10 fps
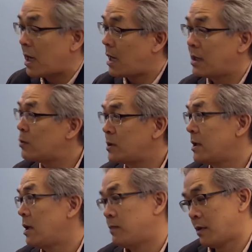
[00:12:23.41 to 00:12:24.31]
And I
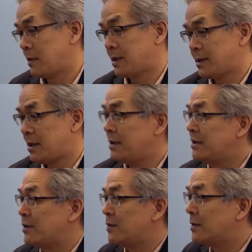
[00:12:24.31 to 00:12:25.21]
wouldn't help him. I would just say,
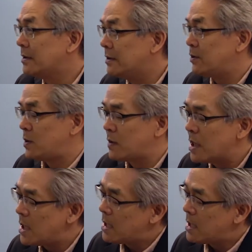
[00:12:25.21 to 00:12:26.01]
you know, you do.